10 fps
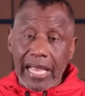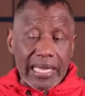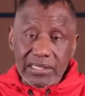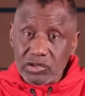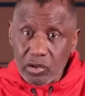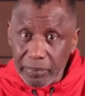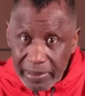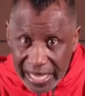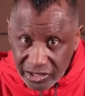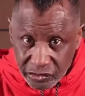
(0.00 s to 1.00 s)
I didn't
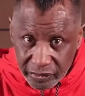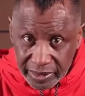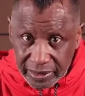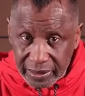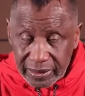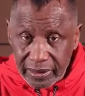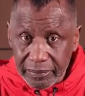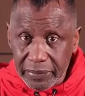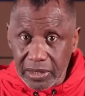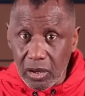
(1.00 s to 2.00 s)
start pastoring
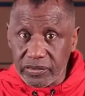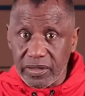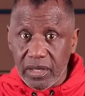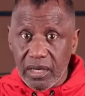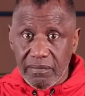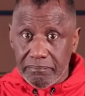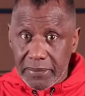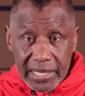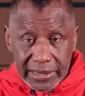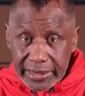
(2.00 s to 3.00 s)
because of
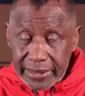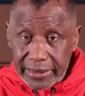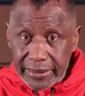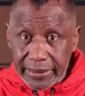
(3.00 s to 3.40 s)
money